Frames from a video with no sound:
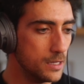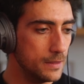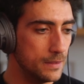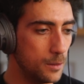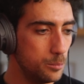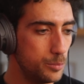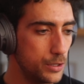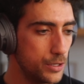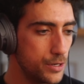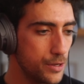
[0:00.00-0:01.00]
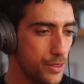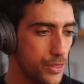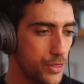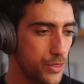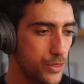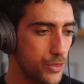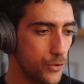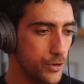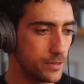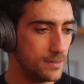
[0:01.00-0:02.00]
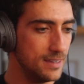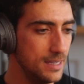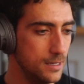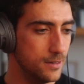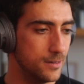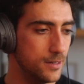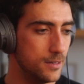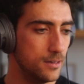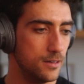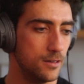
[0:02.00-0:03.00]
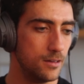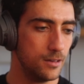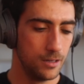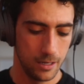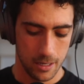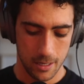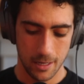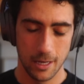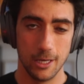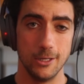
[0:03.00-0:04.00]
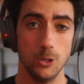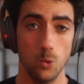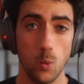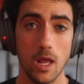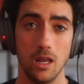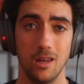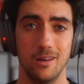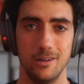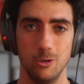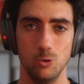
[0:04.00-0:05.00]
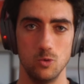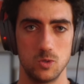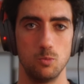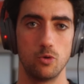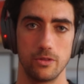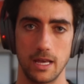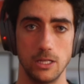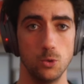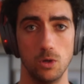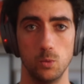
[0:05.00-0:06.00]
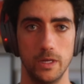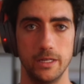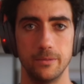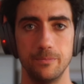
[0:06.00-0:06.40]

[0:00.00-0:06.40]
Number 13, you will lose more than you will win.